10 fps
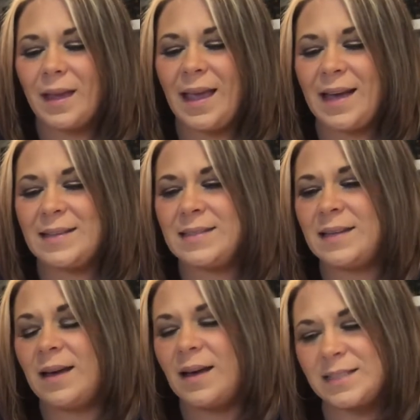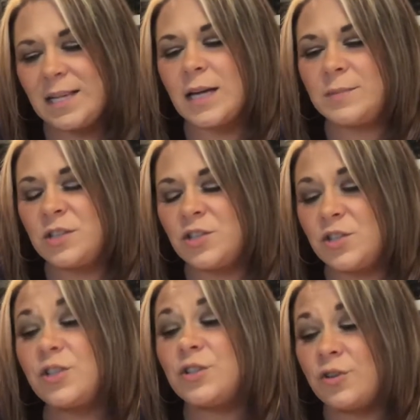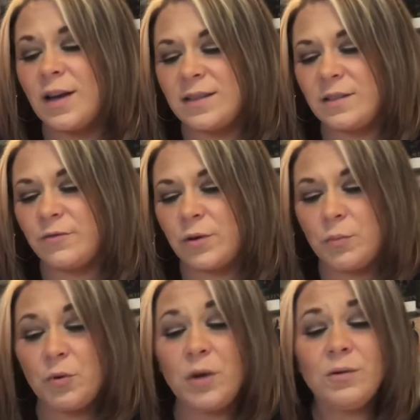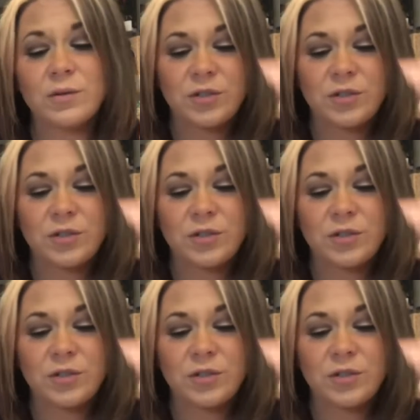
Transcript: And uh, it's time to, to try a different approach.